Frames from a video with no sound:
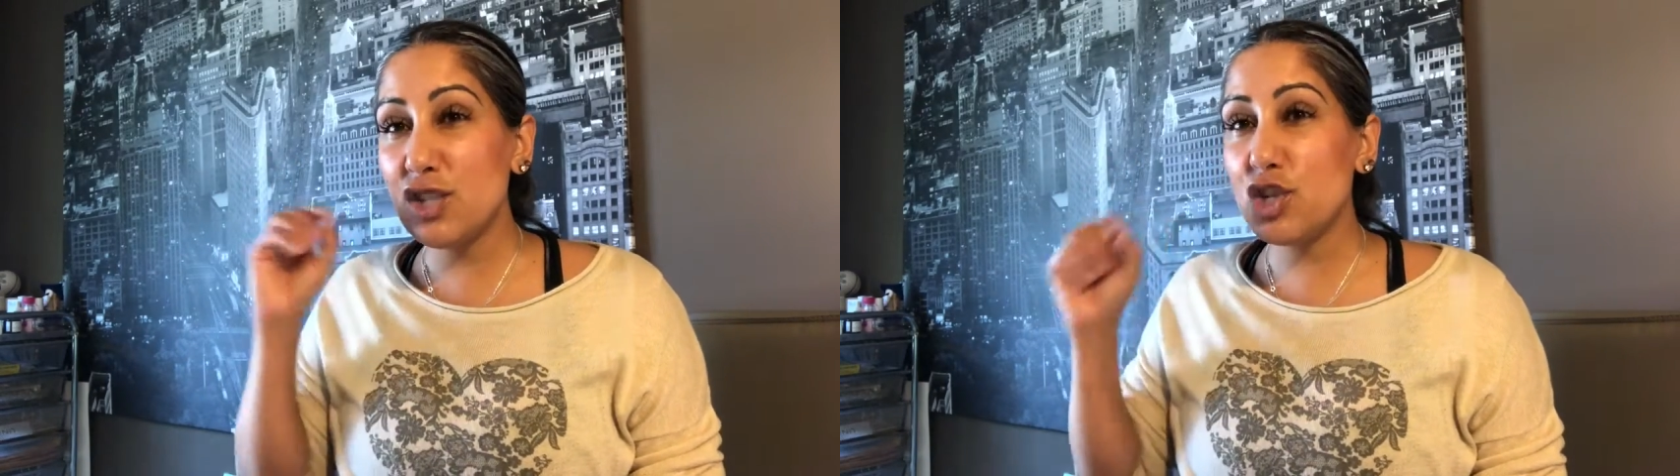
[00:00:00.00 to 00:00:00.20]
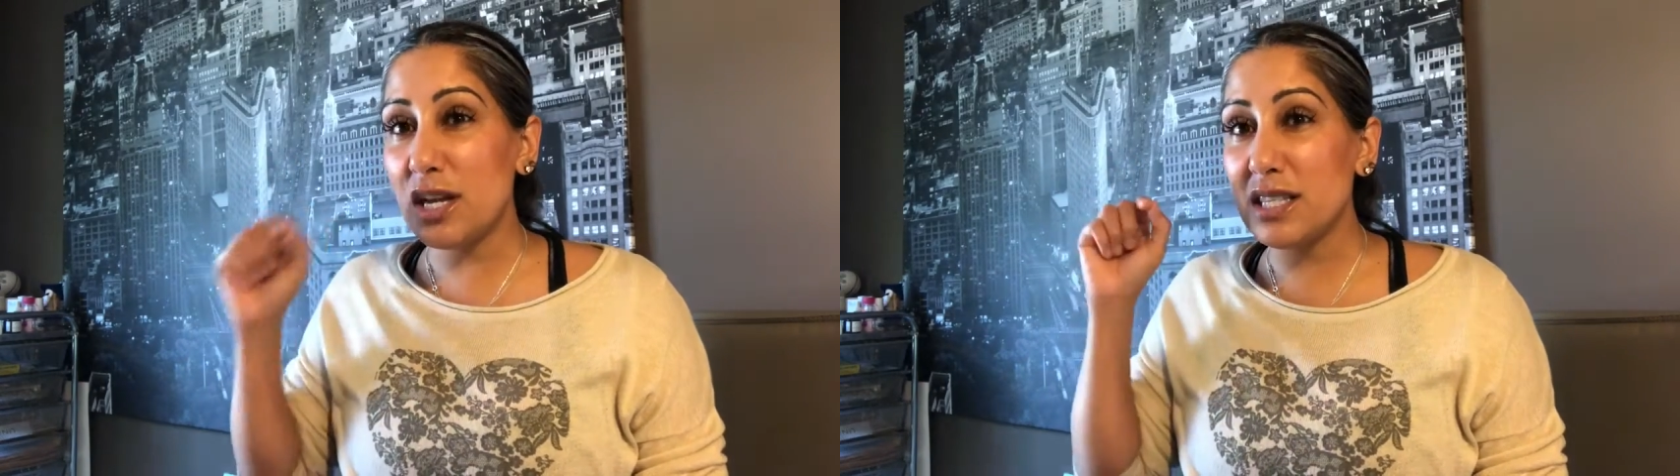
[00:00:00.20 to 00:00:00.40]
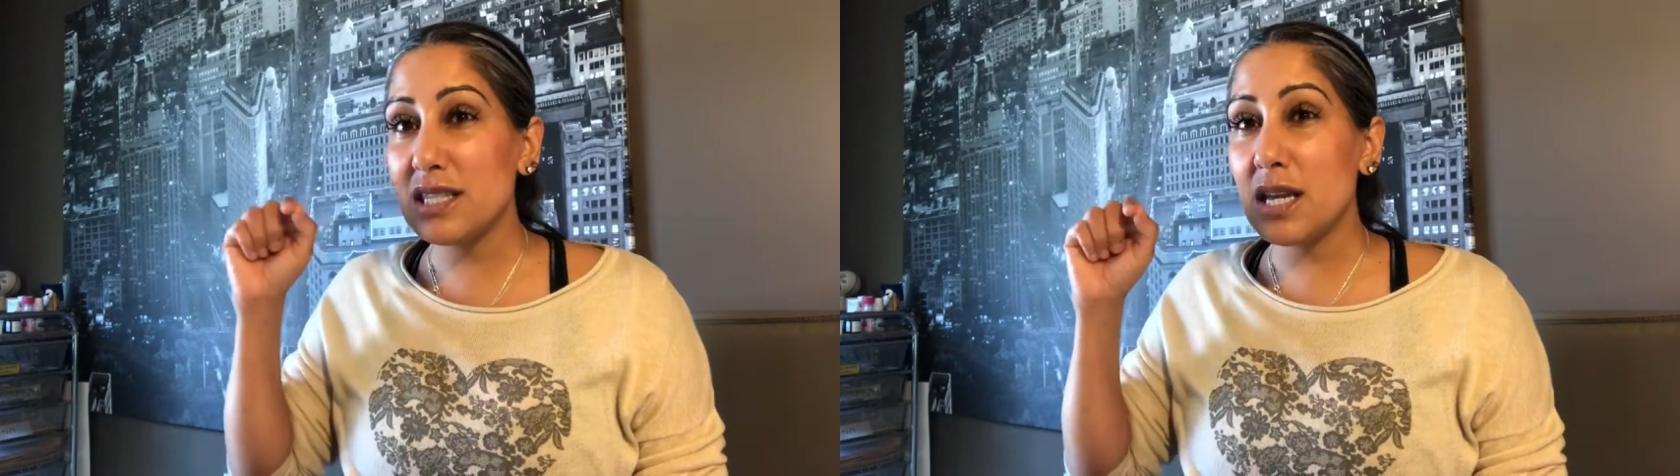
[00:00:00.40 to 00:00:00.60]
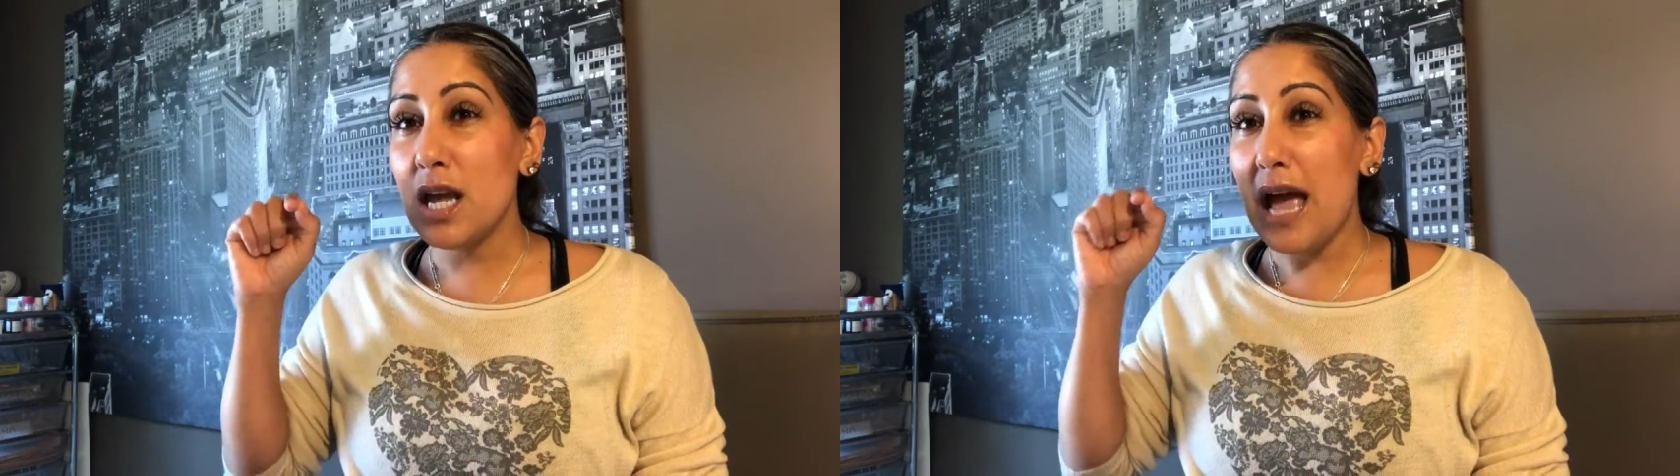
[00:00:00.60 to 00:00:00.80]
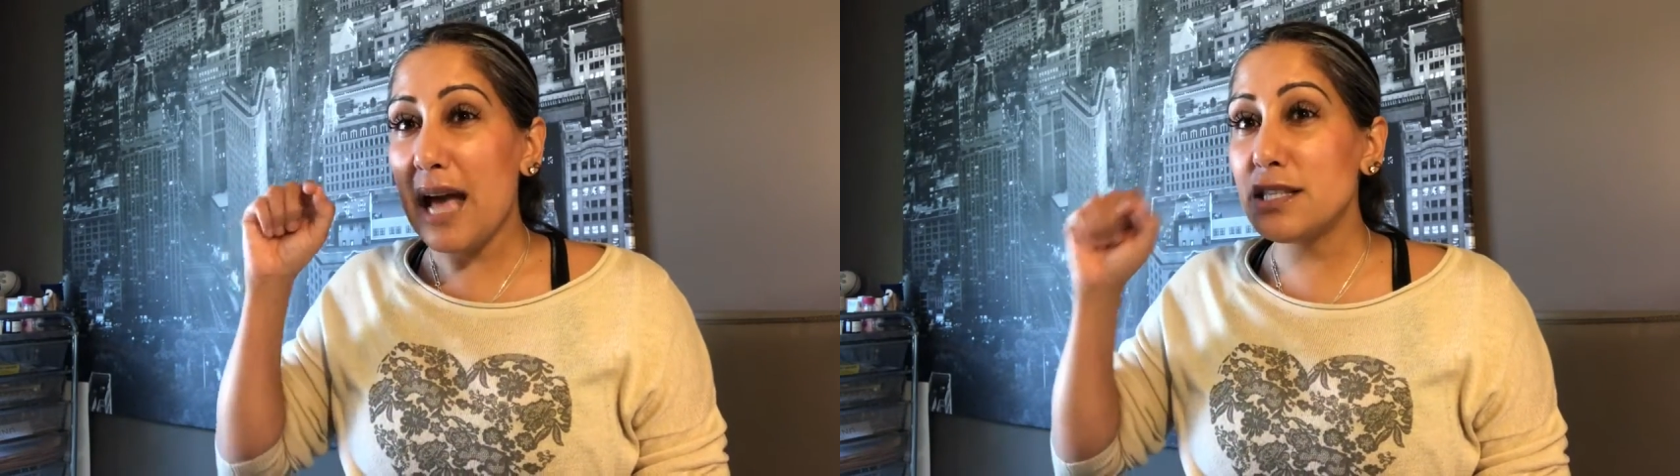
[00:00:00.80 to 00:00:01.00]
just
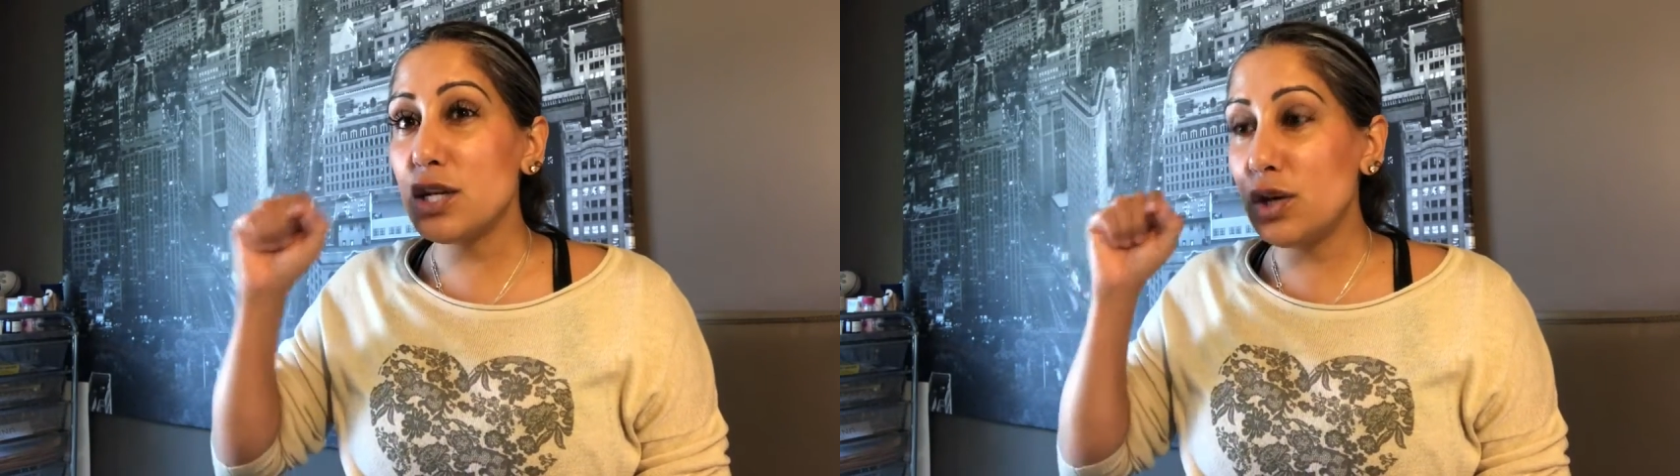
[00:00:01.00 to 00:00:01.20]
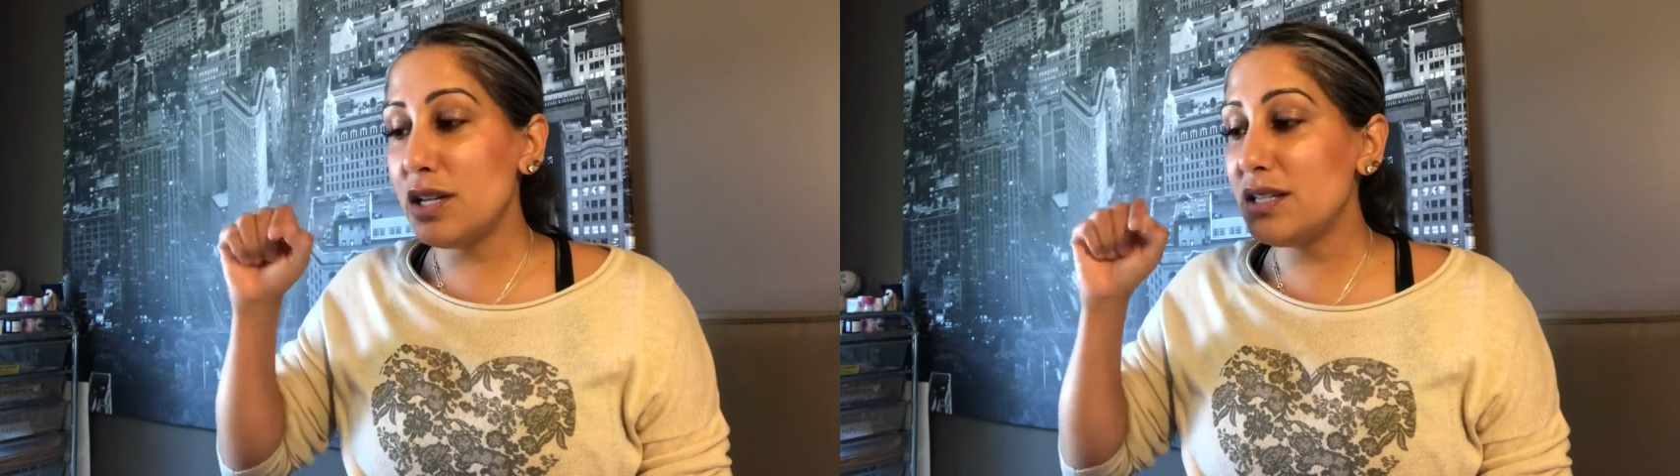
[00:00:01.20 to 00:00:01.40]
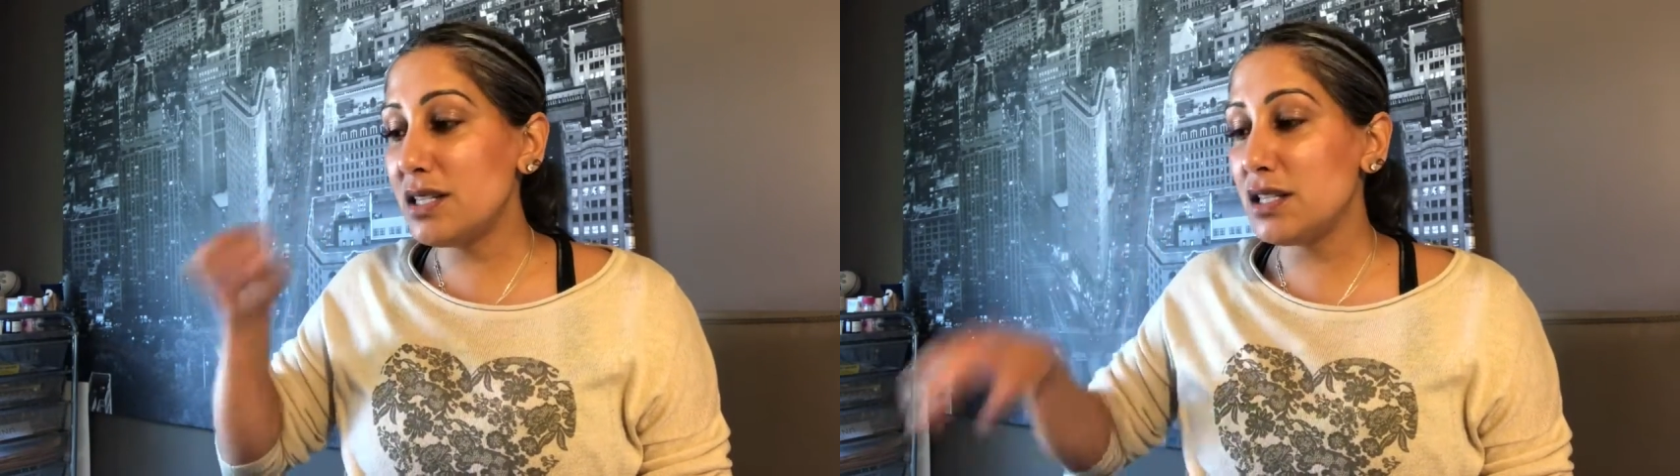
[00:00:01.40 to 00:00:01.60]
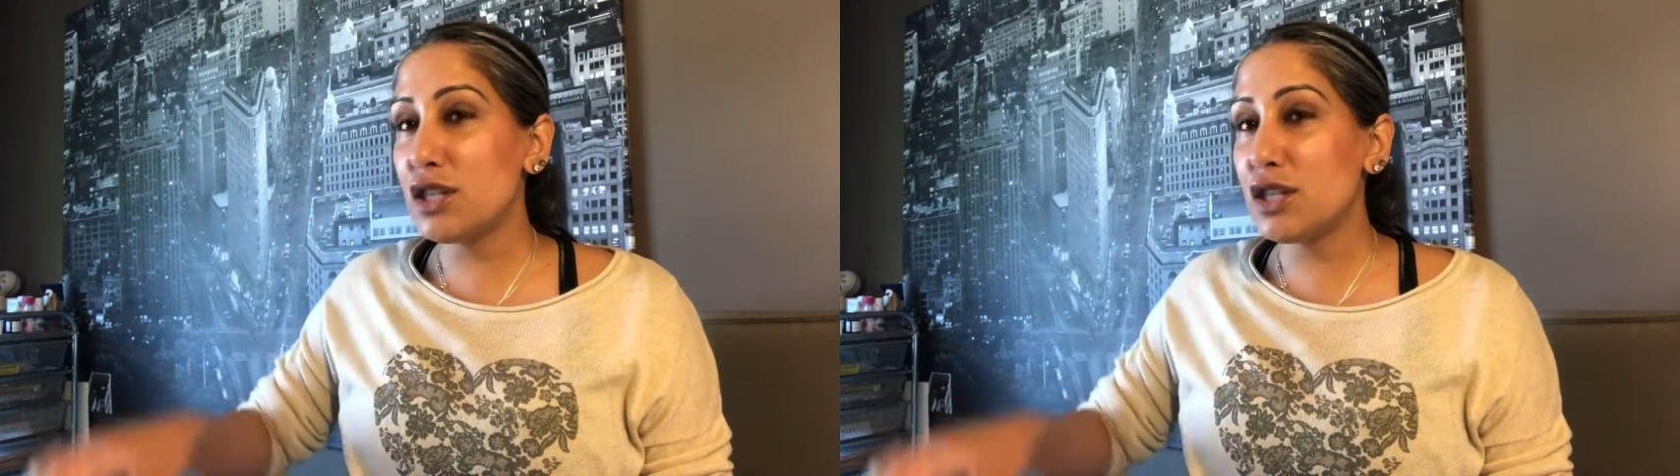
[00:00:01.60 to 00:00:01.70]
as good as this